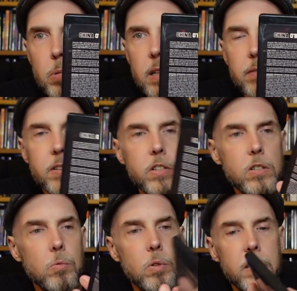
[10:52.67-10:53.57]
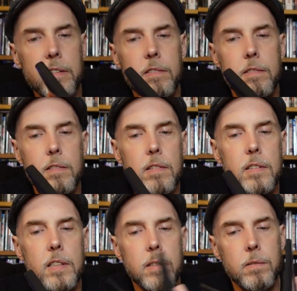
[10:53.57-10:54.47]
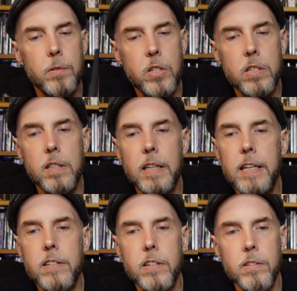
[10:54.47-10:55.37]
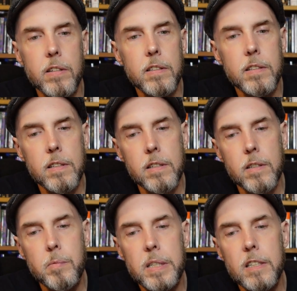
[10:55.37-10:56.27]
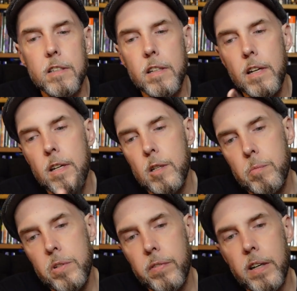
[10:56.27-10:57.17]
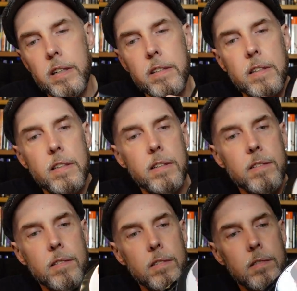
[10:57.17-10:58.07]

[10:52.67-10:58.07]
if it's just one, you know, which isn't the case here, then it doesn't make sense. You've got the